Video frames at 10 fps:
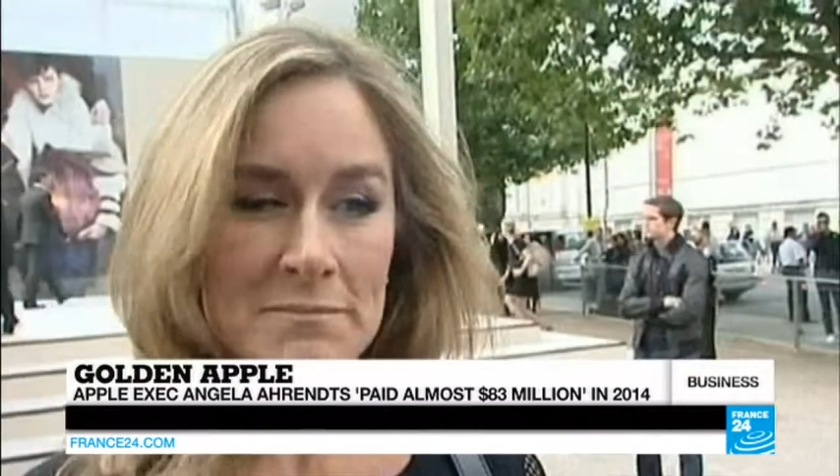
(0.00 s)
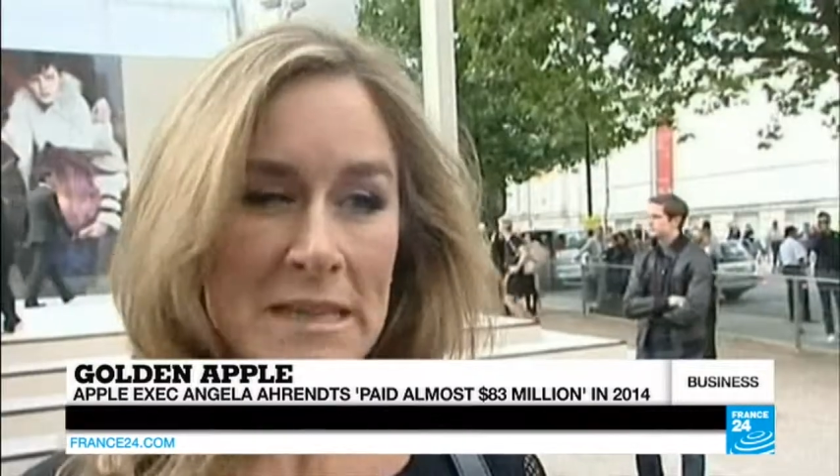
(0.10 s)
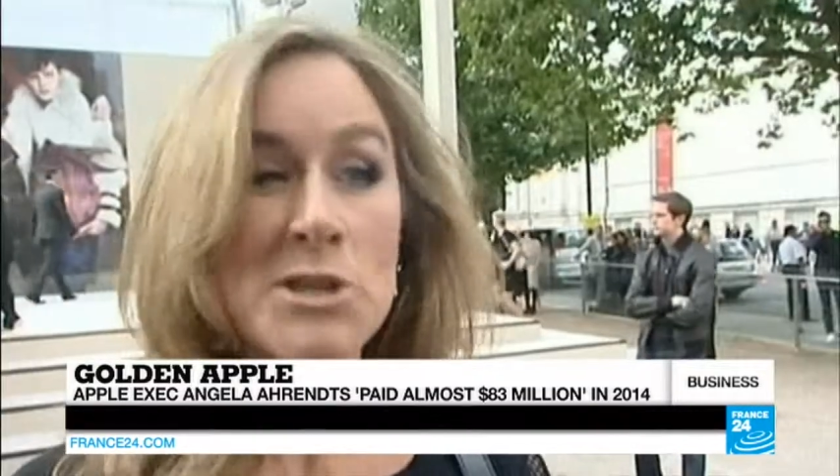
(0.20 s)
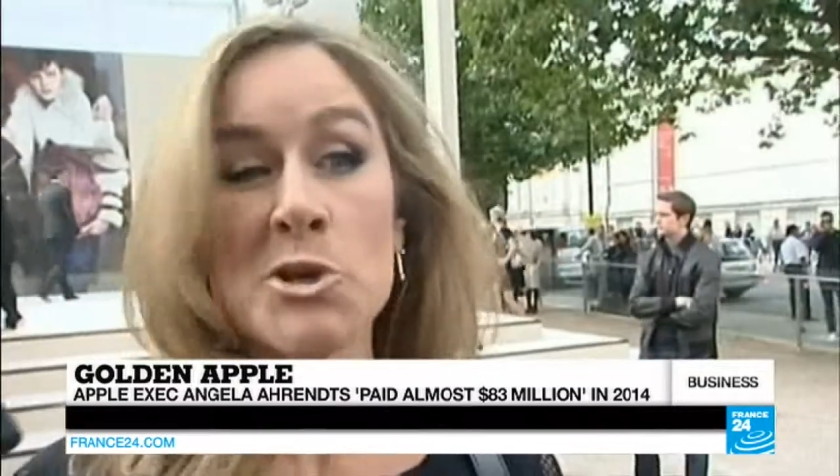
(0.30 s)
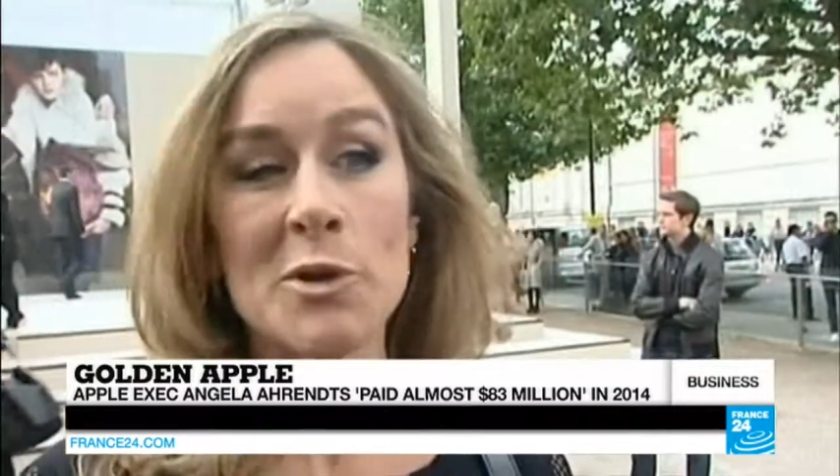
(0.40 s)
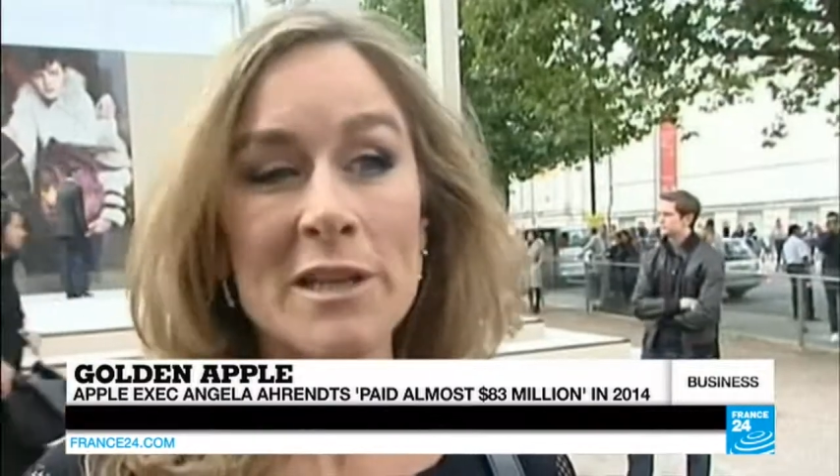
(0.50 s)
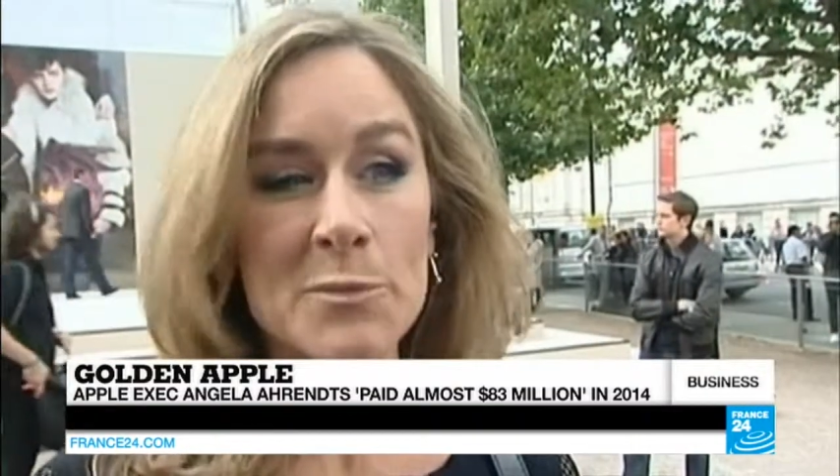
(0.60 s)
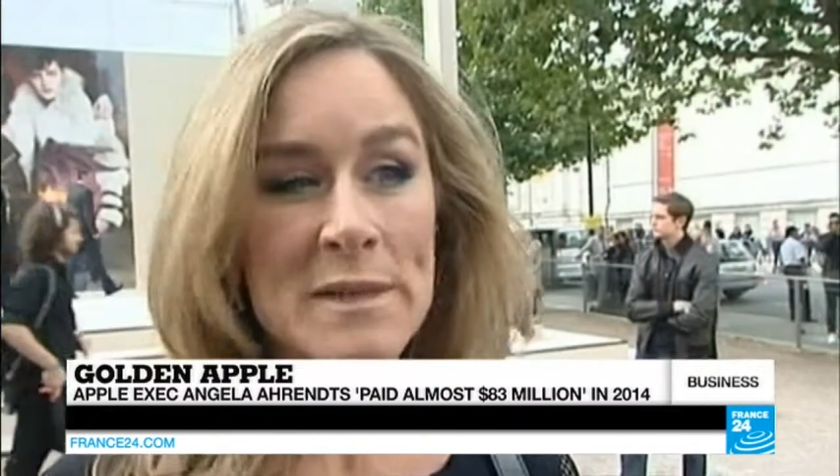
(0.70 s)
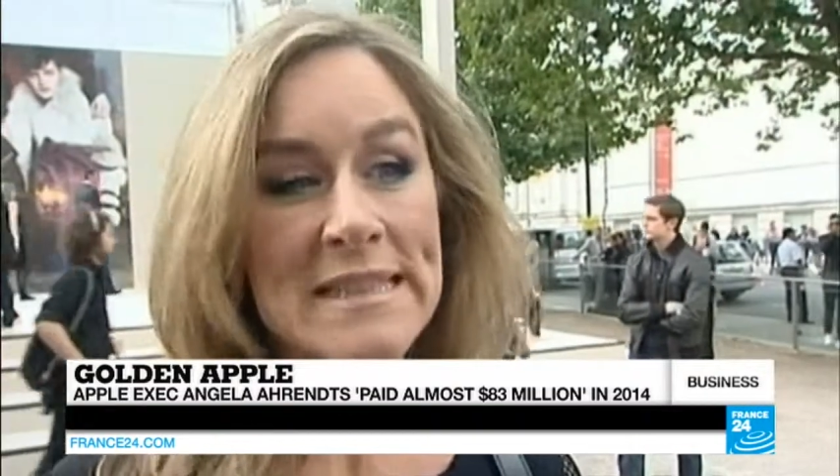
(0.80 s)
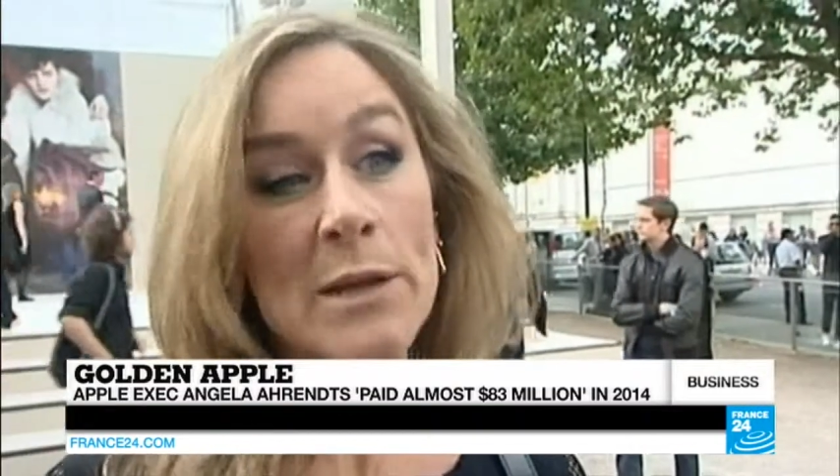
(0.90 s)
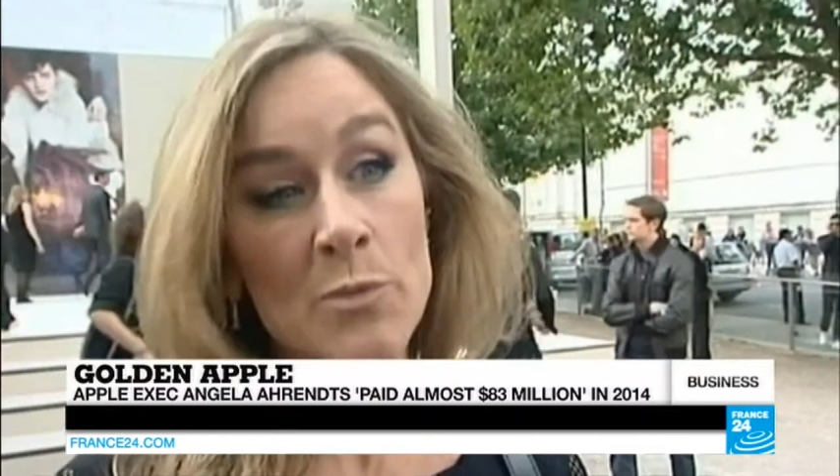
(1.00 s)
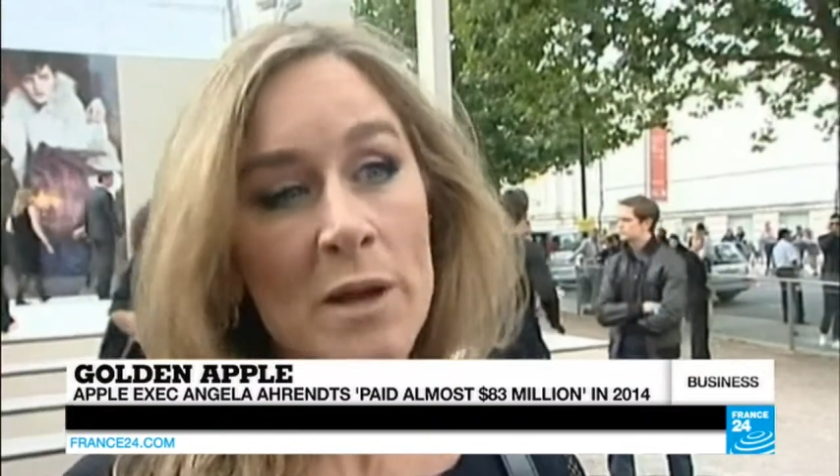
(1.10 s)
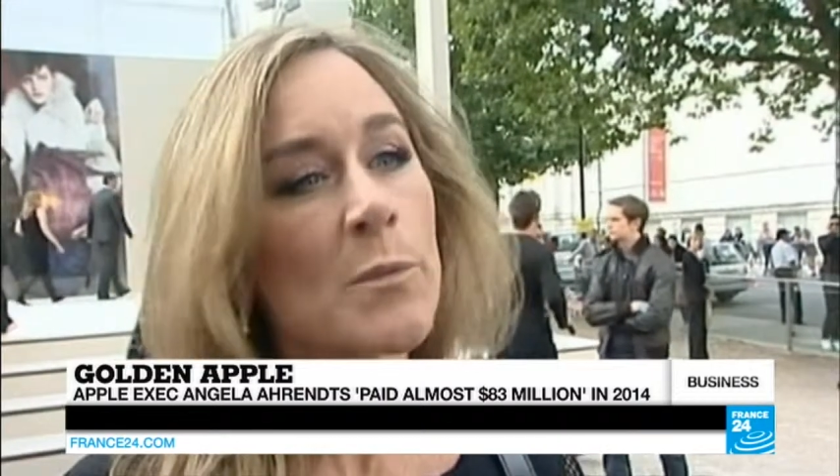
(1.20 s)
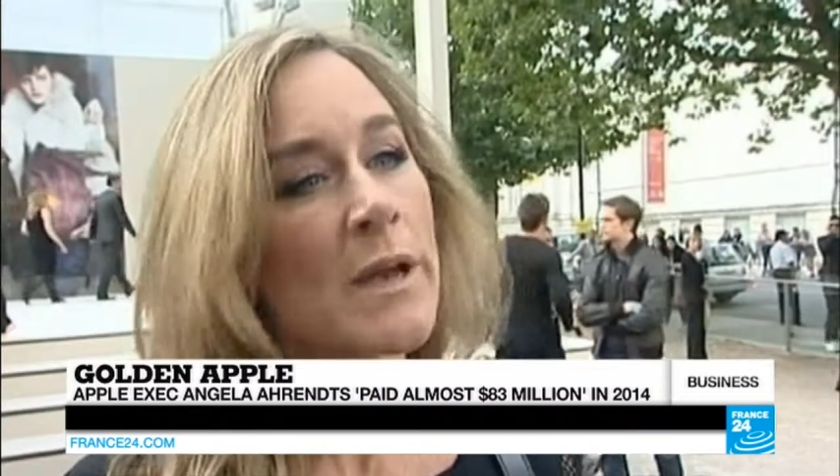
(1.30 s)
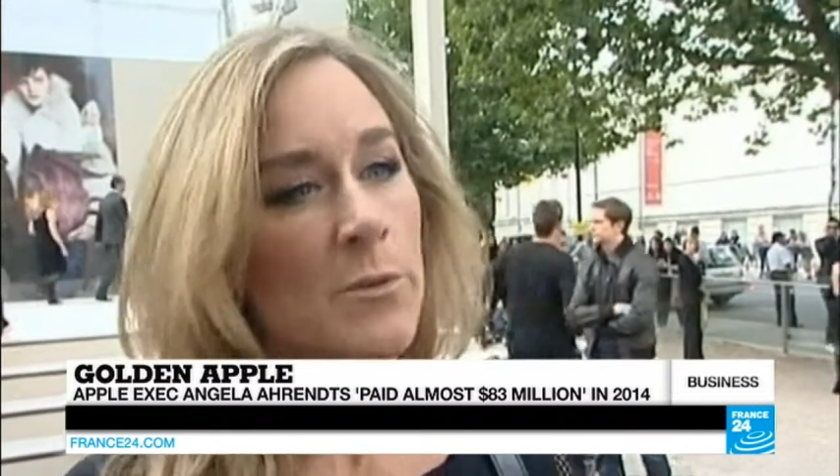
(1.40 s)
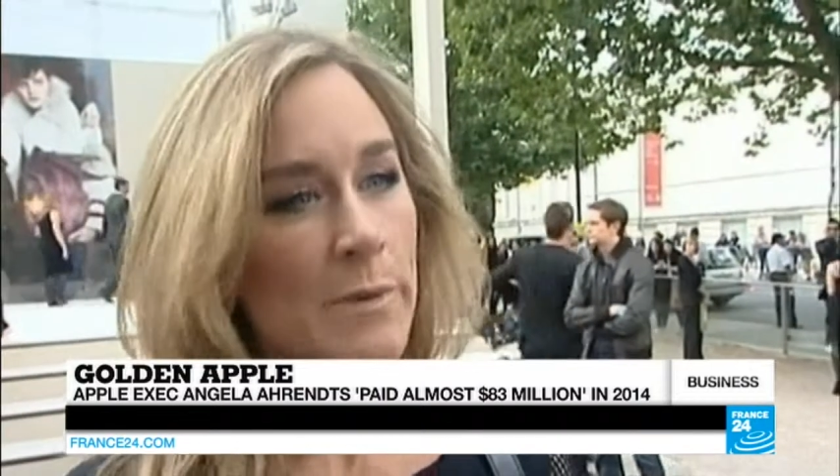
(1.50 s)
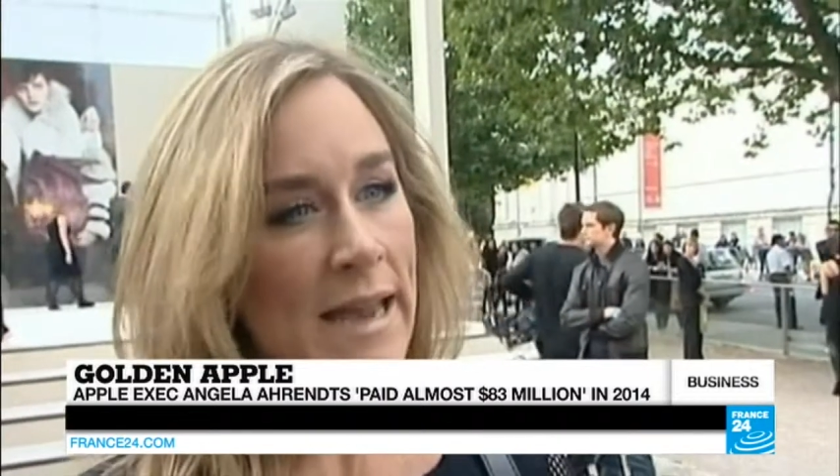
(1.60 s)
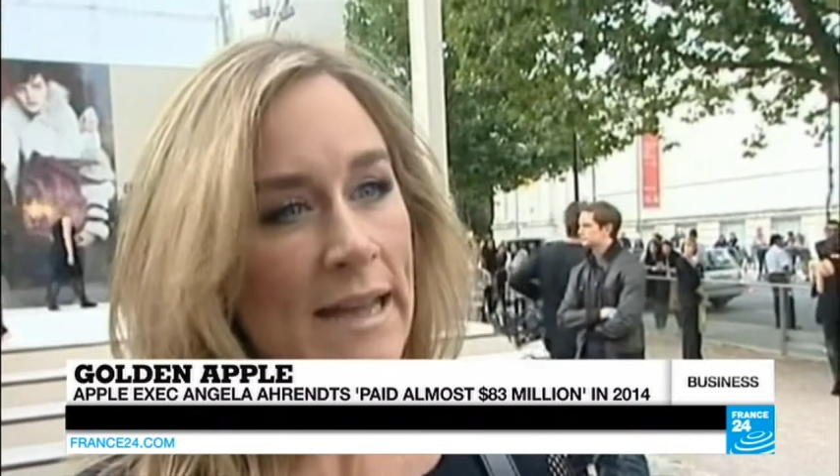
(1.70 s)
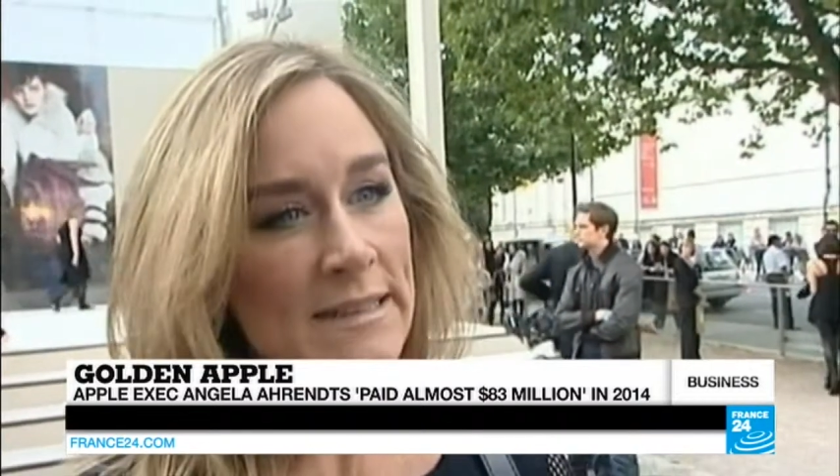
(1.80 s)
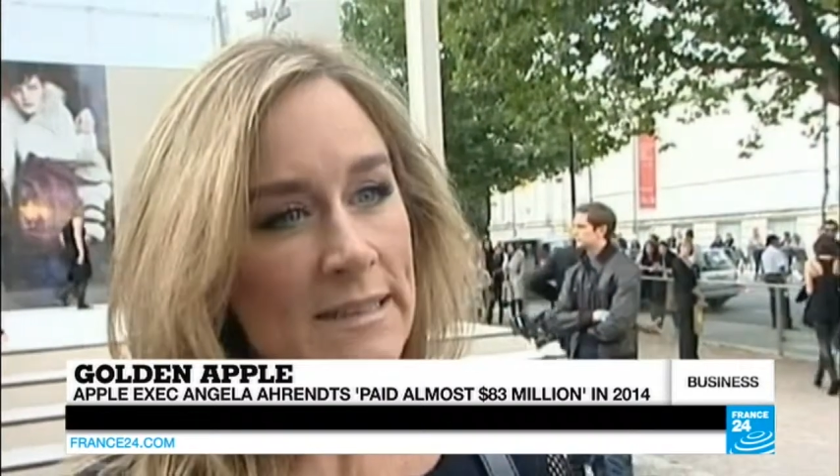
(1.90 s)
Now, she's in charge of operating and
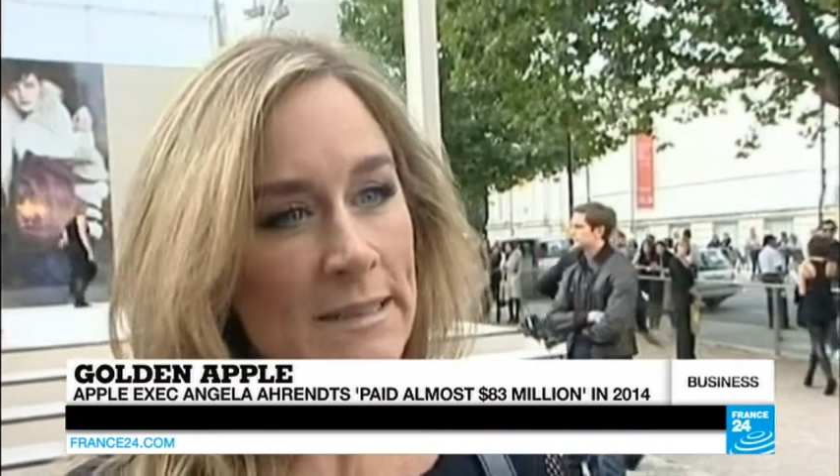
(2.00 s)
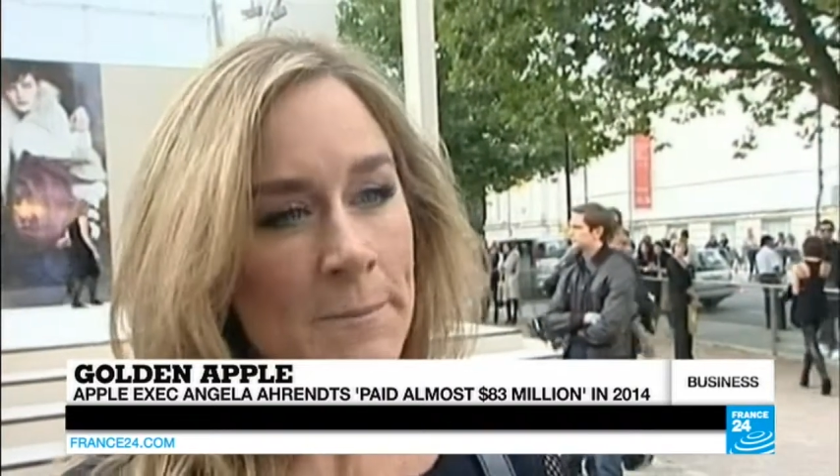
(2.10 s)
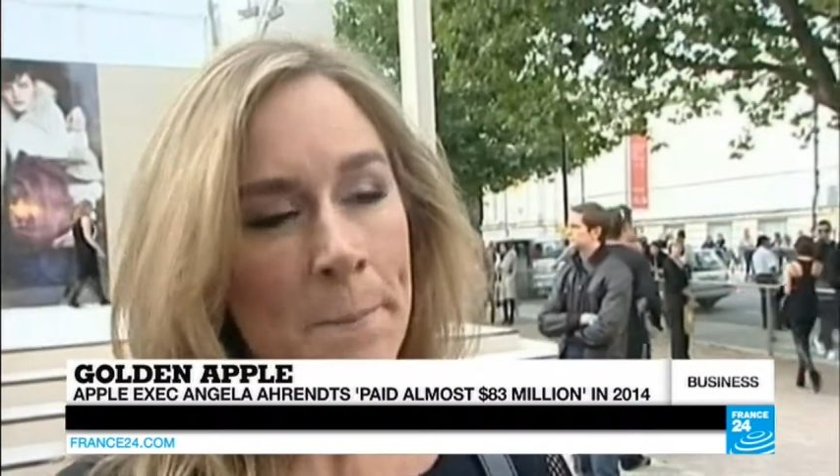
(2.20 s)
expanding